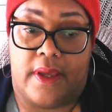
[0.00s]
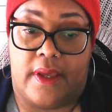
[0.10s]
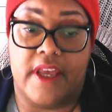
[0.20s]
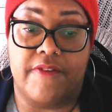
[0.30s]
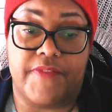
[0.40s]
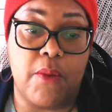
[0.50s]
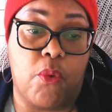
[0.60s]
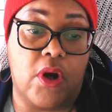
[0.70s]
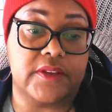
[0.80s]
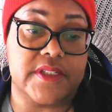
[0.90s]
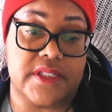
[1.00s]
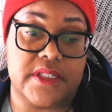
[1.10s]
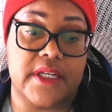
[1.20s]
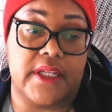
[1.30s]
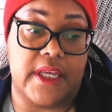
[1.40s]
If they want to
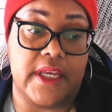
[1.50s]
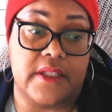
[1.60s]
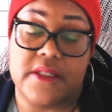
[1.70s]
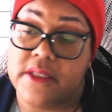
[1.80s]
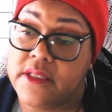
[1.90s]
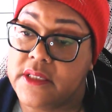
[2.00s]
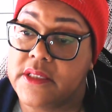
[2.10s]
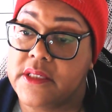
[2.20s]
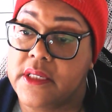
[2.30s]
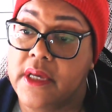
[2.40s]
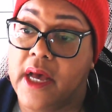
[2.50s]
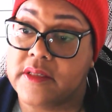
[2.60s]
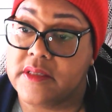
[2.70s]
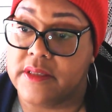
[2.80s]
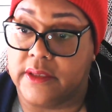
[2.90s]
see an end to these
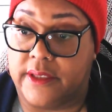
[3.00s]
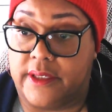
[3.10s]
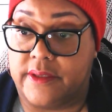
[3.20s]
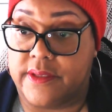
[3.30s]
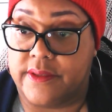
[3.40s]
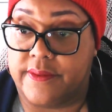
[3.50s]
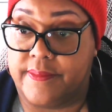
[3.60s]
hostilities.